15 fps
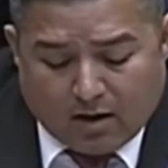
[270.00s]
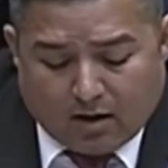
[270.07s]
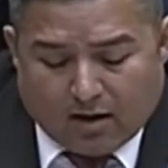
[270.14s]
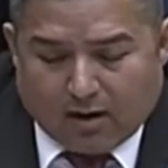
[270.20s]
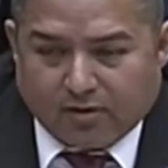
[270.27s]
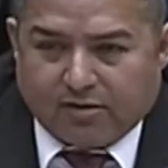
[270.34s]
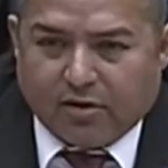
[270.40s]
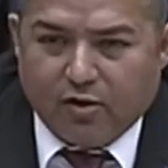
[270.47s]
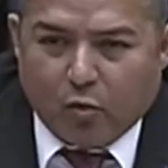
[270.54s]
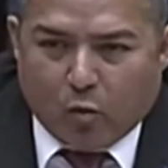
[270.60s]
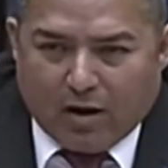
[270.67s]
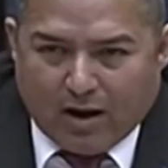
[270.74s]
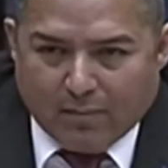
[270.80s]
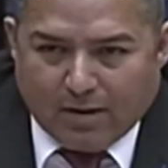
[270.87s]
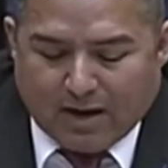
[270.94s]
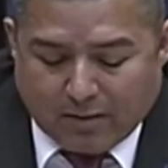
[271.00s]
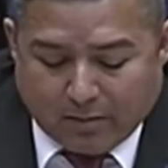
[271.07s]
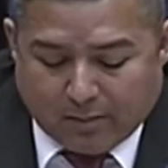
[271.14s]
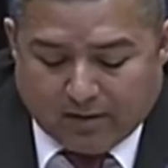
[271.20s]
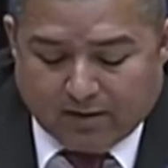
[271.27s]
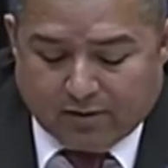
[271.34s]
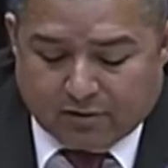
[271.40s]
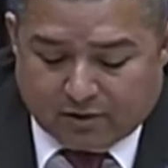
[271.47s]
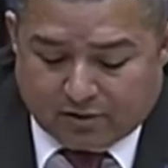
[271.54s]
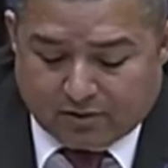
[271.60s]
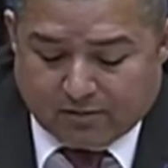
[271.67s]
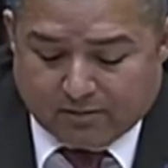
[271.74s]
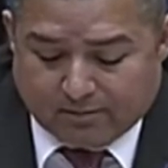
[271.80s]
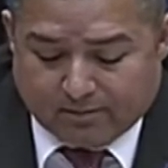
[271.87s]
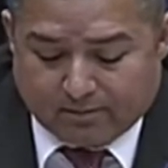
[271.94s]
I'll tell you why I became a
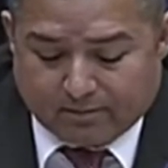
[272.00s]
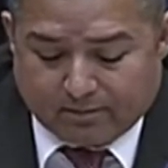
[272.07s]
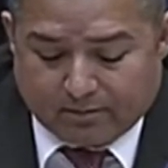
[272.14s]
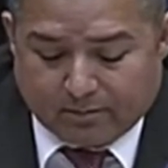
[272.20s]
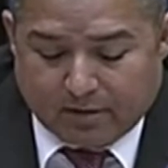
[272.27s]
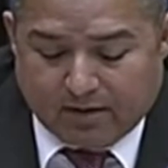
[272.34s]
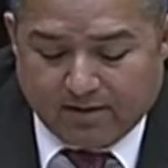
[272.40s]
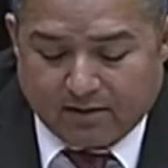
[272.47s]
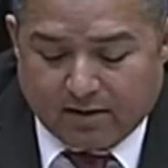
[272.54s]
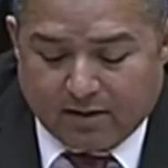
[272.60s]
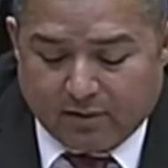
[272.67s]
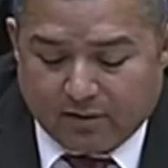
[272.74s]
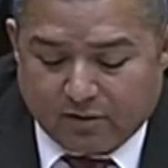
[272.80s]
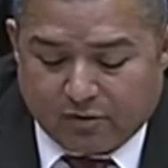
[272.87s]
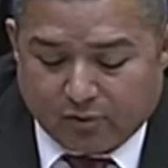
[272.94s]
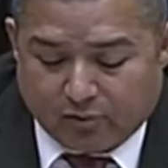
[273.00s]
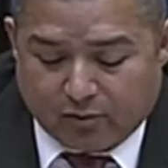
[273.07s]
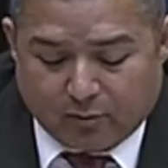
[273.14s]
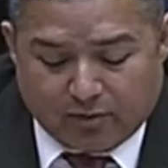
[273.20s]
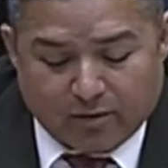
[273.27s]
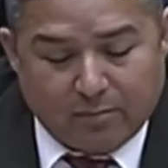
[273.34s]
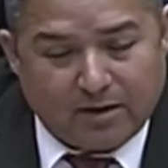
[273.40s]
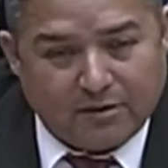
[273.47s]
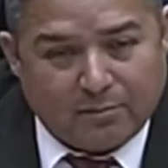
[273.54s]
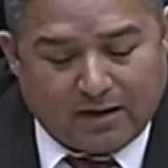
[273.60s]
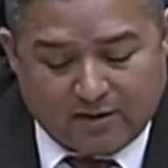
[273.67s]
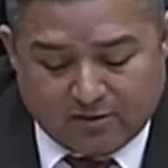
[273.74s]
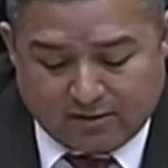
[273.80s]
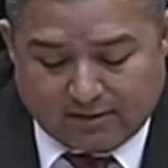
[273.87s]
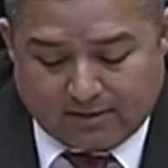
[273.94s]
pediatrician, because I knew that children were the best
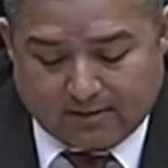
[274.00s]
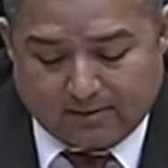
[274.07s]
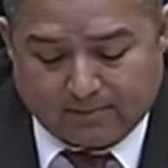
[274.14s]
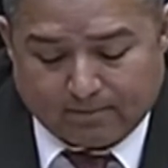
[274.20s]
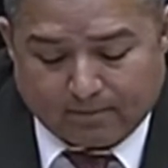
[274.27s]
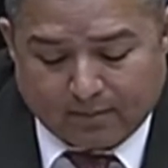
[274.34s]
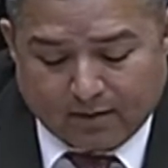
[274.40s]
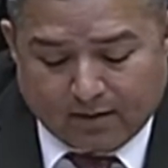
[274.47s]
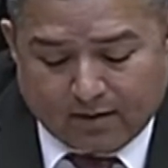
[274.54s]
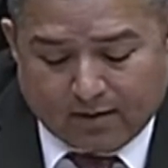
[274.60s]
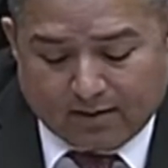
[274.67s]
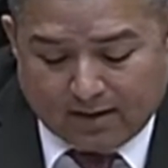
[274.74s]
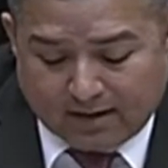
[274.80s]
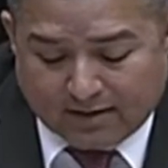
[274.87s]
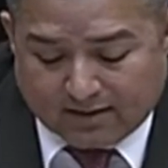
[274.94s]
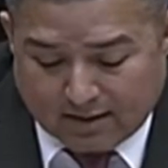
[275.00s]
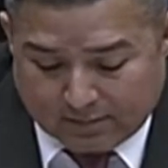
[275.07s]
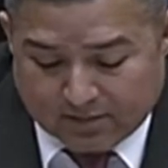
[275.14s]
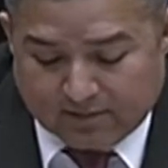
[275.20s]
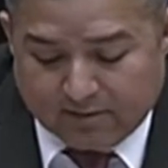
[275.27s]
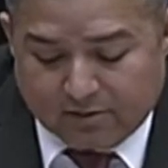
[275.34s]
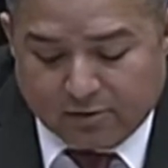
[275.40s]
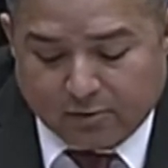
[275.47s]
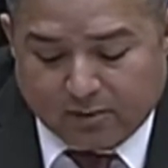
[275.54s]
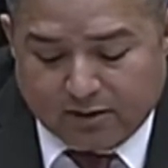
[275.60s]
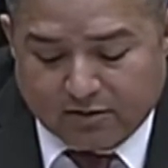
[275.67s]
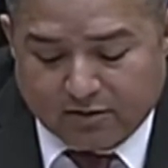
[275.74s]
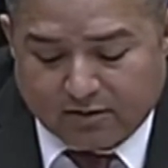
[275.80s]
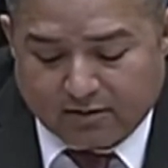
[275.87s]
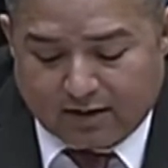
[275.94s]
patients. They accept the
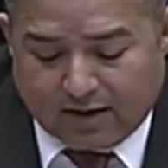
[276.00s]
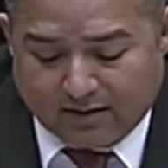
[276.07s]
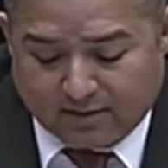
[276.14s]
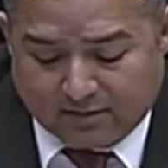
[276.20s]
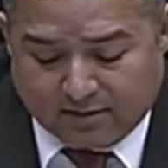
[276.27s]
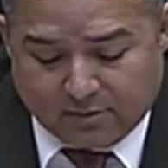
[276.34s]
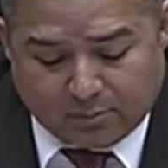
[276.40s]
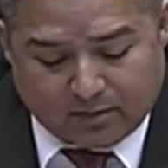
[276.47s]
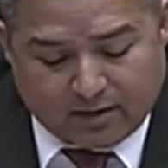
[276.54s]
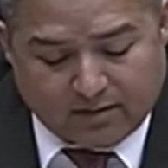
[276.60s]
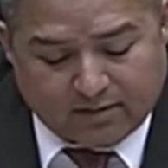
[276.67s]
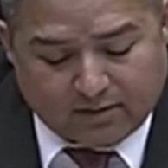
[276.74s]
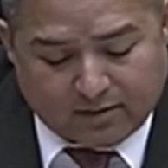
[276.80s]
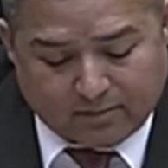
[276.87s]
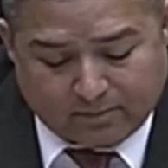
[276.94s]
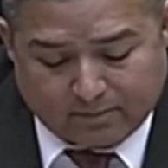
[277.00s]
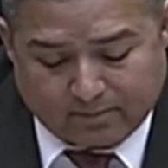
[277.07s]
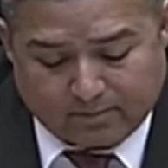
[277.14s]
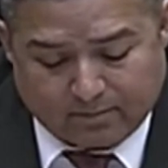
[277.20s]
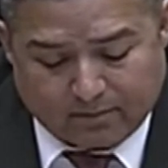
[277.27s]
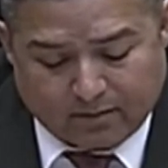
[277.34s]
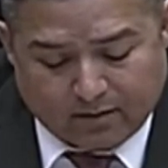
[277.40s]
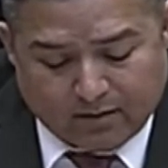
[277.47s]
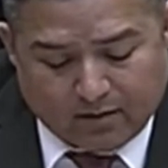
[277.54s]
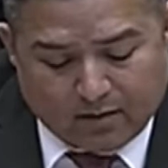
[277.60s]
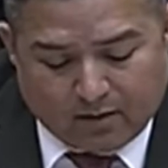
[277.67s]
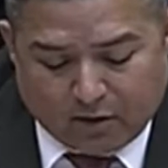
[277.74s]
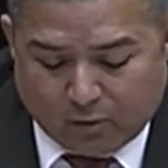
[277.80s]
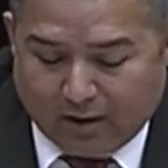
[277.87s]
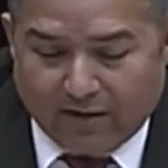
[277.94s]
situation as it's explained to them.
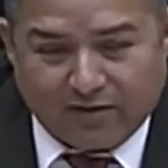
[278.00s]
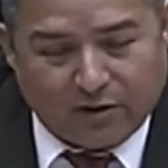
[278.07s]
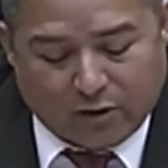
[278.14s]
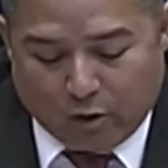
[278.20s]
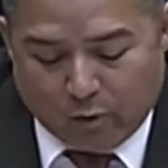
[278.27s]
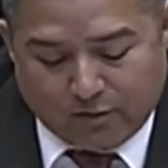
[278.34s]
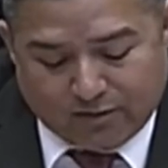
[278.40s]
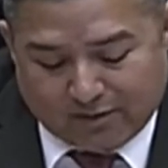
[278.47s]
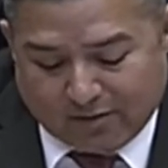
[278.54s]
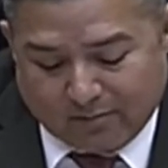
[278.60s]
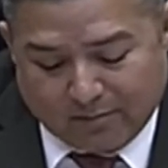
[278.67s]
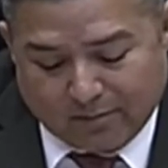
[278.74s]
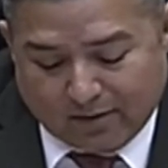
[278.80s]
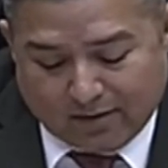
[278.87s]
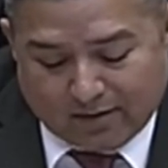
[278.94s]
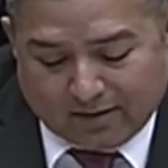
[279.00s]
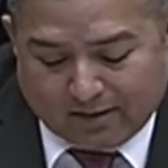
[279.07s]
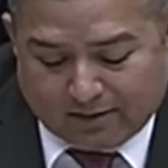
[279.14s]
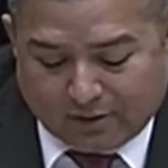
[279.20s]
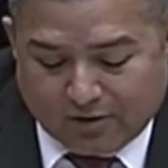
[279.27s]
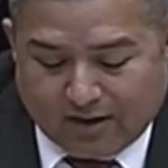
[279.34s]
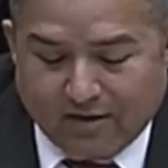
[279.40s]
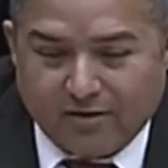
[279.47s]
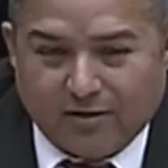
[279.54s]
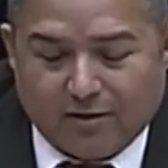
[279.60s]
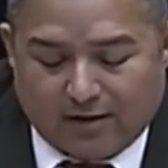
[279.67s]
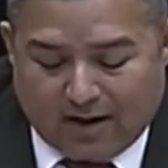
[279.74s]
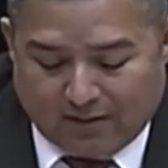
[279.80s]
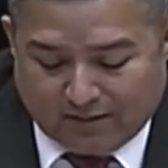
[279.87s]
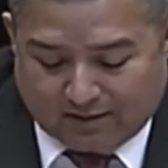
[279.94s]
You don't have to coax them into changing
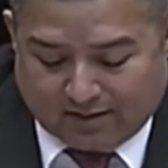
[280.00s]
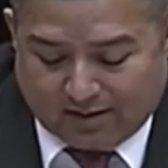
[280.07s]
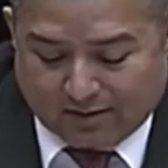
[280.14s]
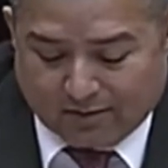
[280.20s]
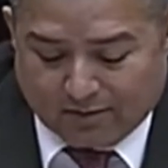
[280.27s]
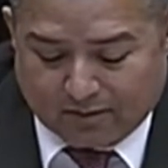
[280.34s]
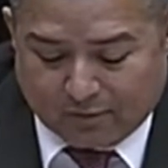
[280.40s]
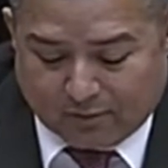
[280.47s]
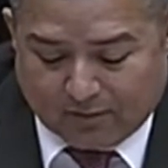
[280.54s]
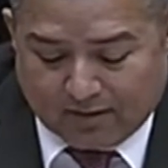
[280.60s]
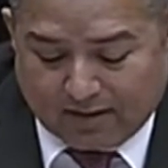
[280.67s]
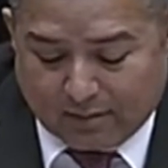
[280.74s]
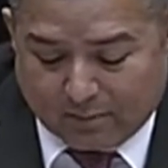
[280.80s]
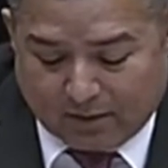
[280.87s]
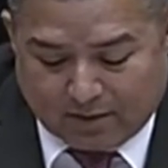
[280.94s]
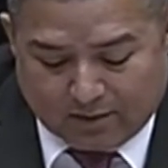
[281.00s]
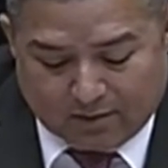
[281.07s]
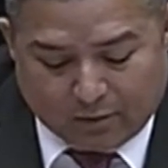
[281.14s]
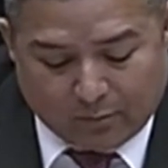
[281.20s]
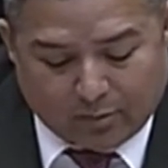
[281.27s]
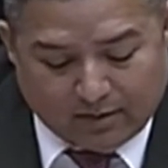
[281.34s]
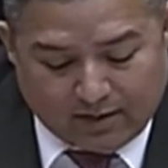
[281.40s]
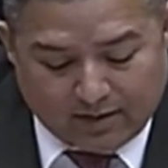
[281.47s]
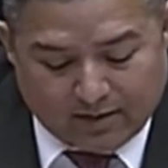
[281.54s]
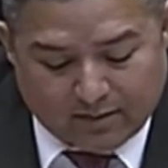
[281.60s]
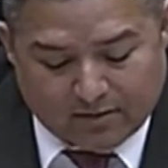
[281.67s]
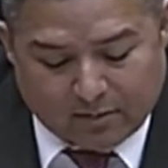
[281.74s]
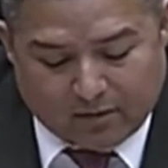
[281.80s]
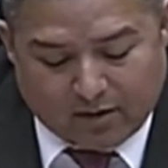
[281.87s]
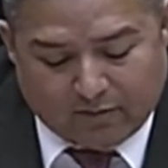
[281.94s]
their lifestyles in order to get better or plead
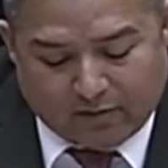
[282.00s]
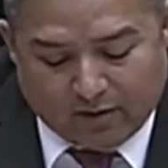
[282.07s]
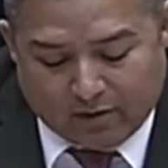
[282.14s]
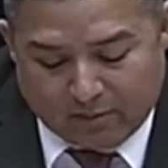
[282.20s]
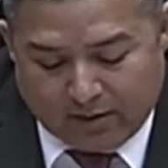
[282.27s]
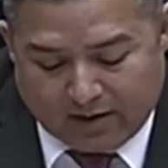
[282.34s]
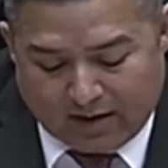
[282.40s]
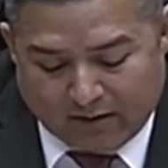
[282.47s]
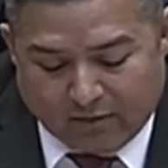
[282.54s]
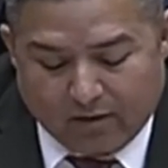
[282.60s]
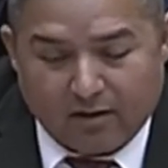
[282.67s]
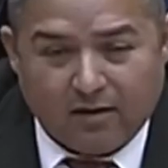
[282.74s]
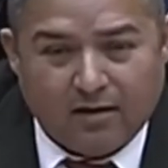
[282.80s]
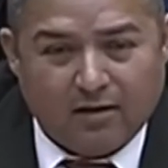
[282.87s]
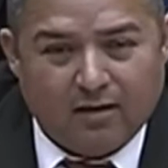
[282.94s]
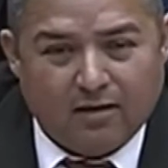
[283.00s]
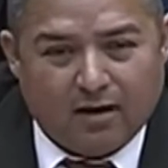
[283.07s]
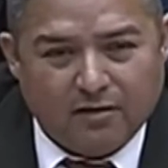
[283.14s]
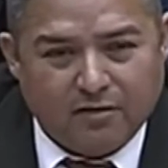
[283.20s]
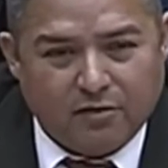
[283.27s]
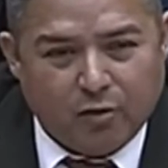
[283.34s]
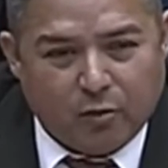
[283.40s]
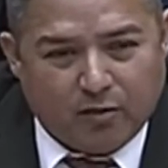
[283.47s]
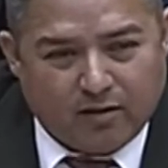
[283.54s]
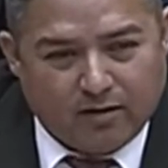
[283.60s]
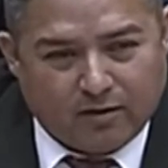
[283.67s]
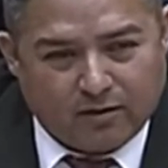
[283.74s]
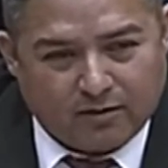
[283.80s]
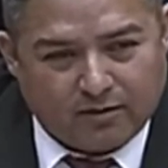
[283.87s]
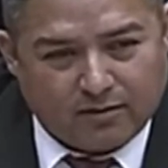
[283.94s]
them to modify their behavior as you do with
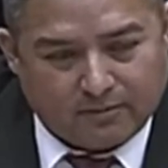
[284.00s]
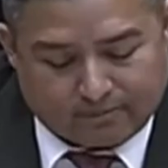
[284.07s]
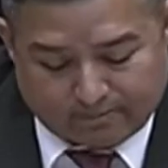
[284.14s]
adults.